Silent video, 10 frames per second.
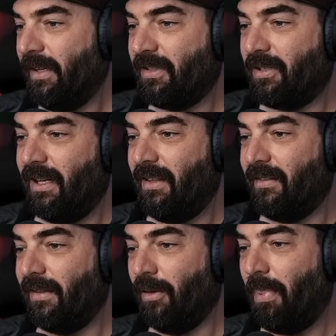It just created
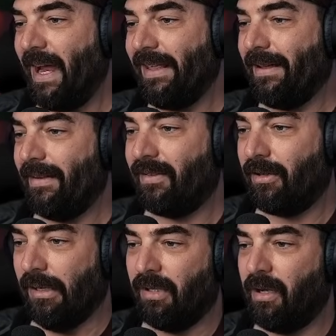this little Python
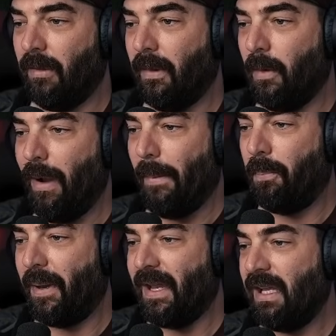script called
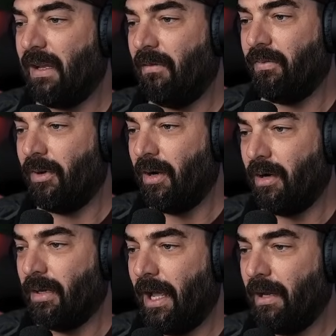
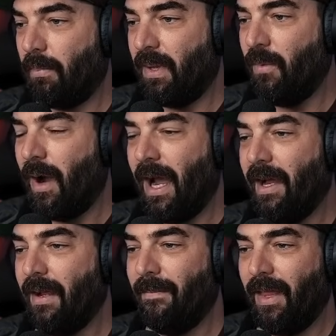webpconverter.py.